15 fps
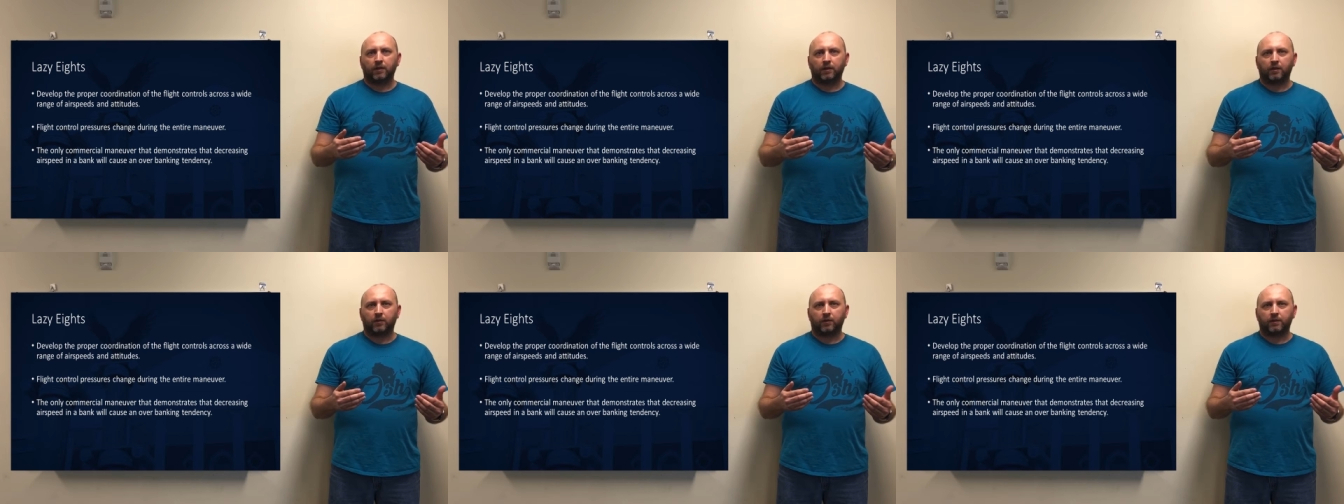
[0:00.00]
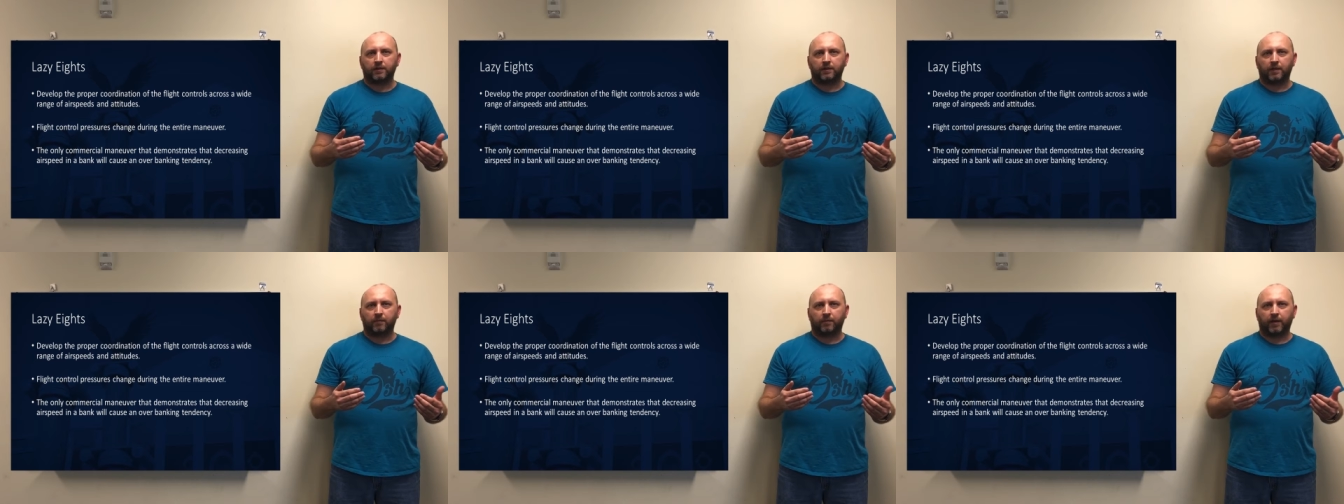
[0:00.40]

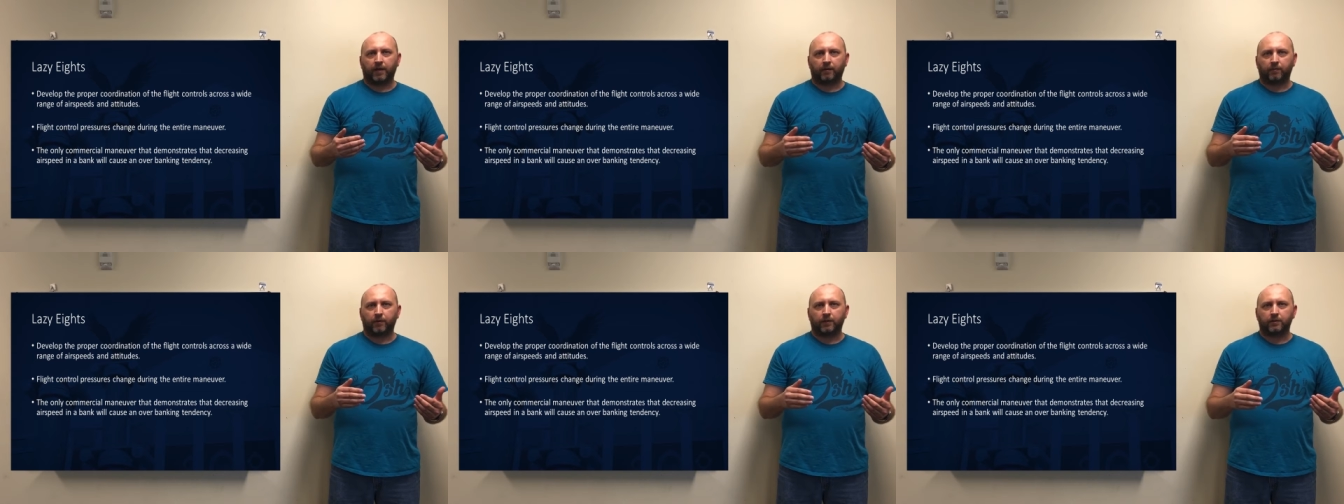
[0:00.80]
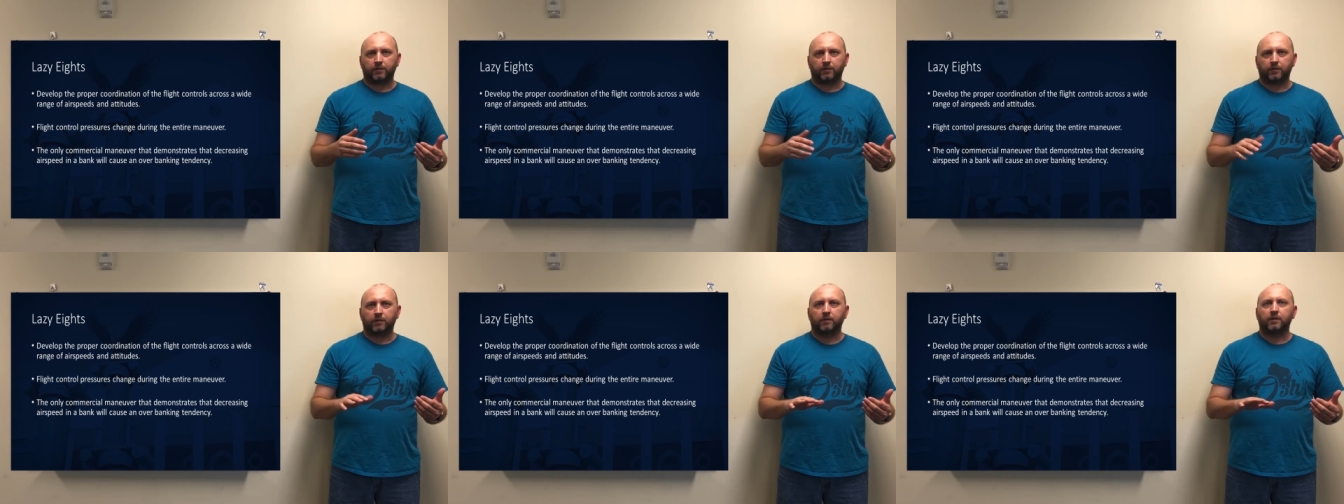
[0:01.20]
increase that back
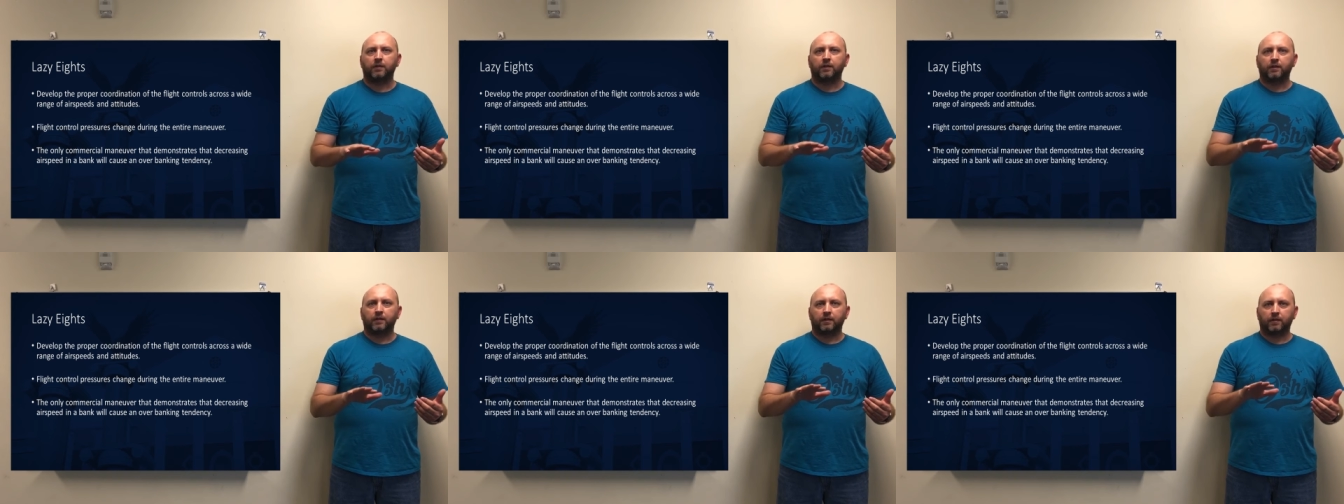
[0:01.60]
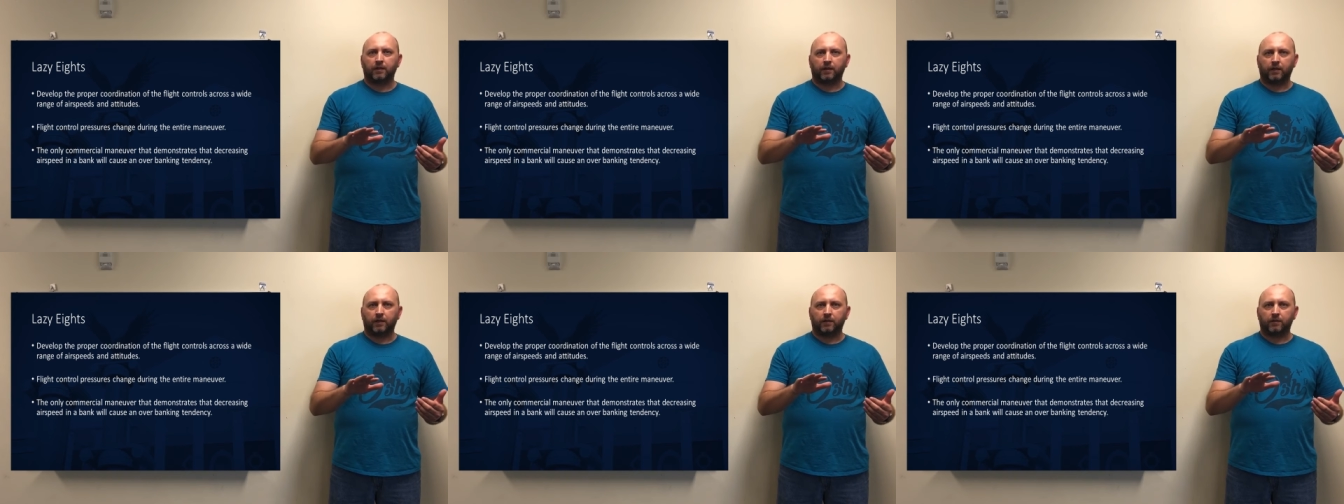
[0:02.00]
pressure
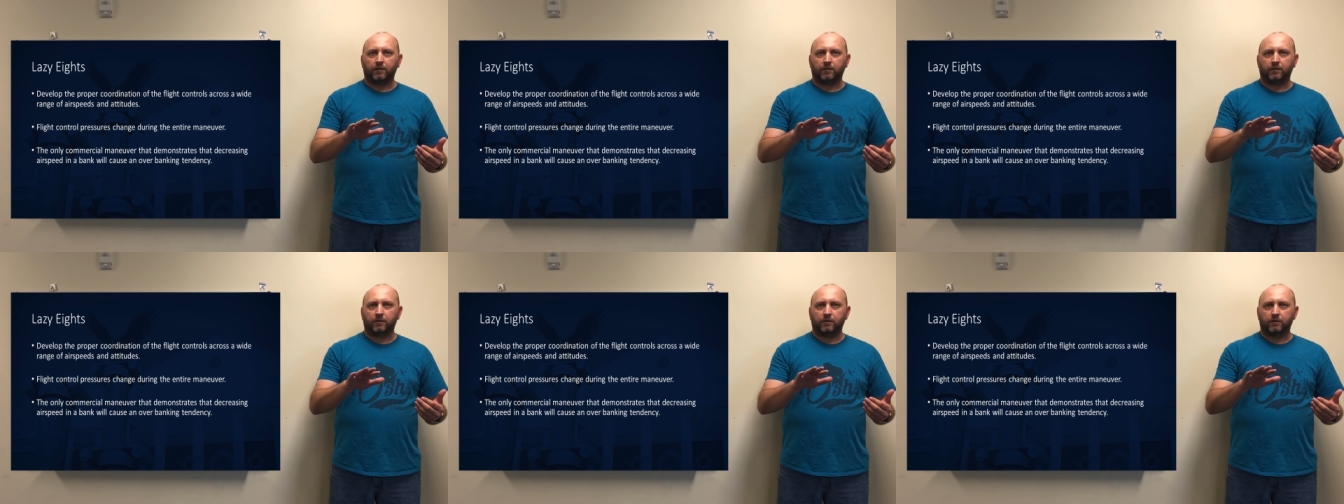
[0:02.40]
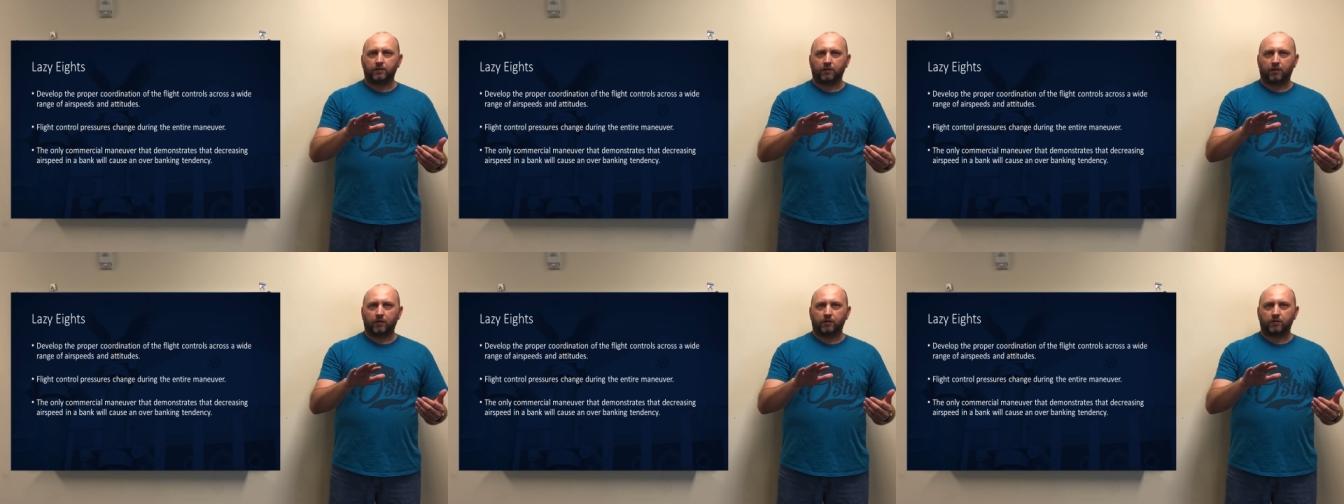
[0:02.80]
and
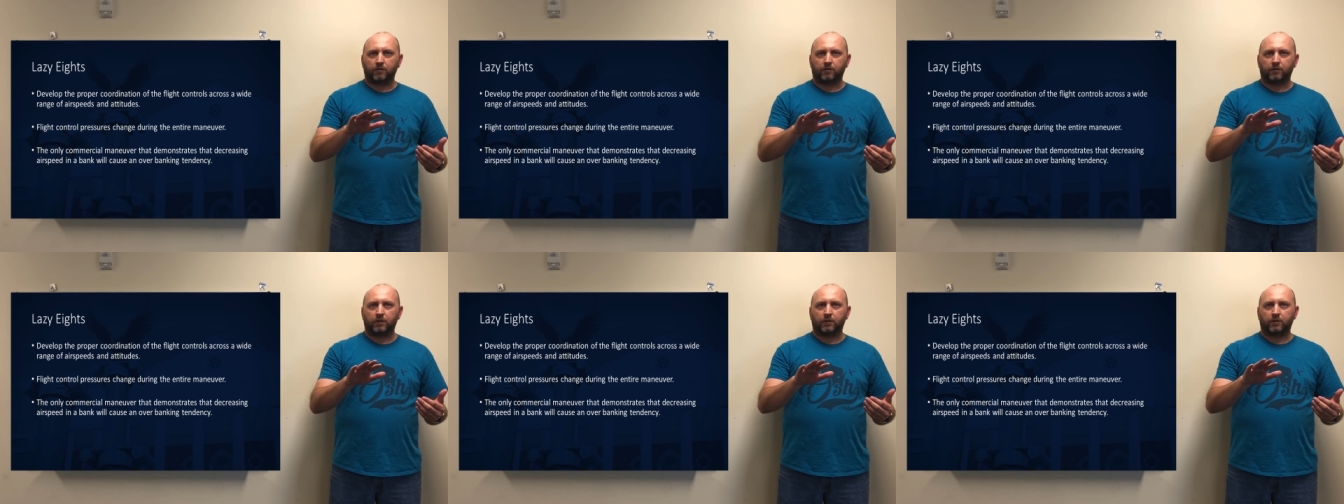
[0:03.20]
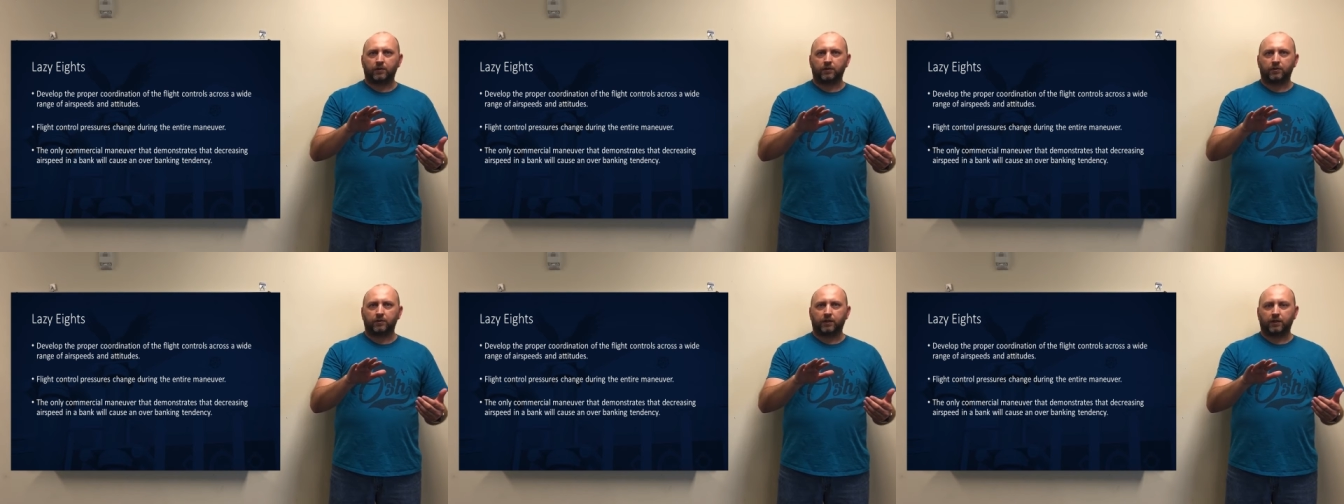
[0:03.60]
start to
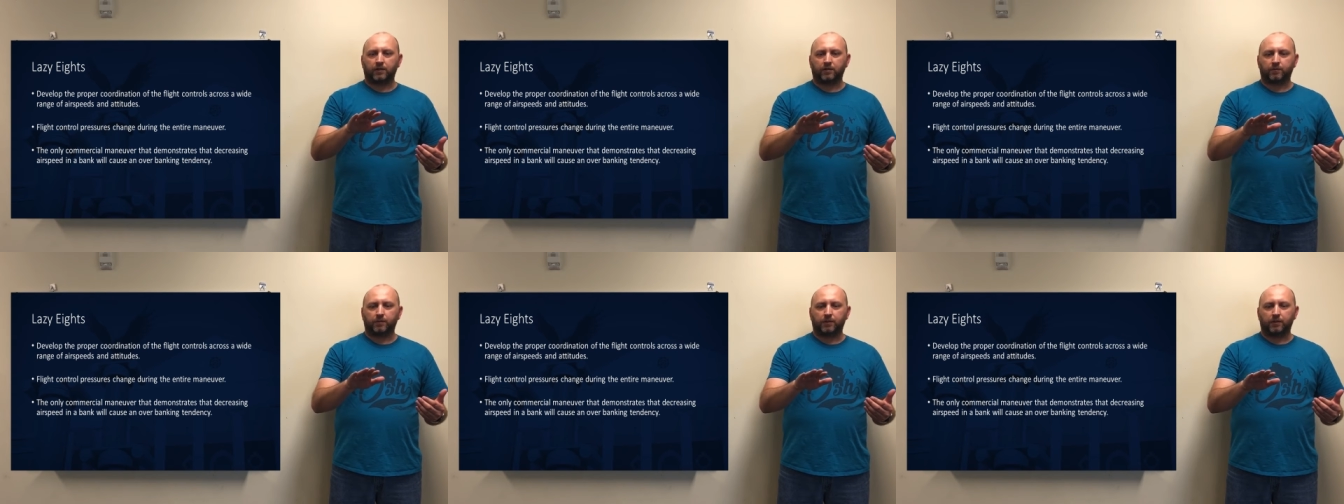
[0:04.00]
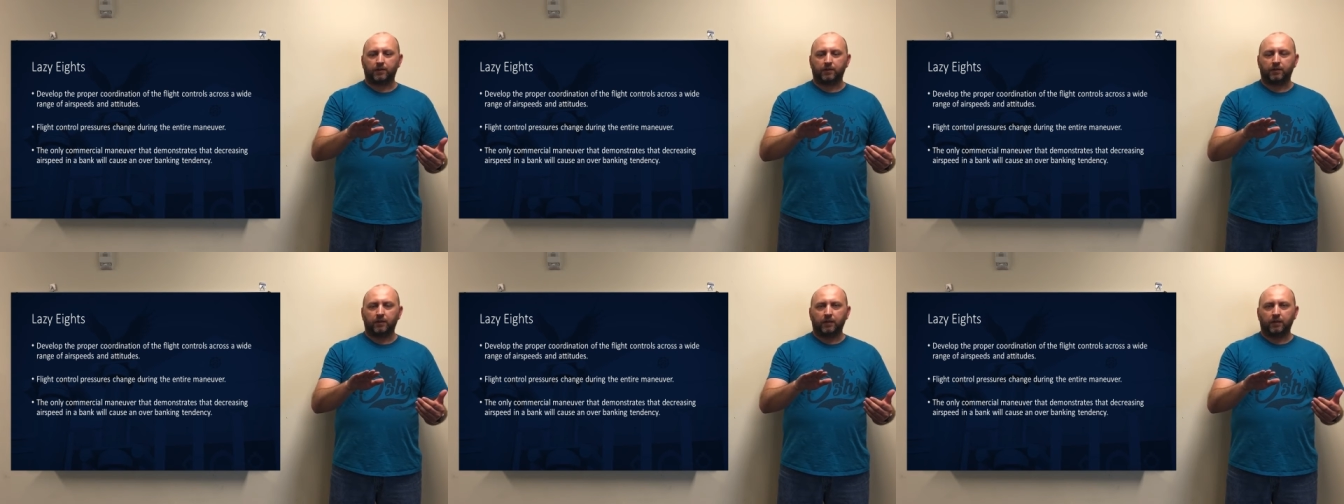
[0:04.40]
decrease your airspeed,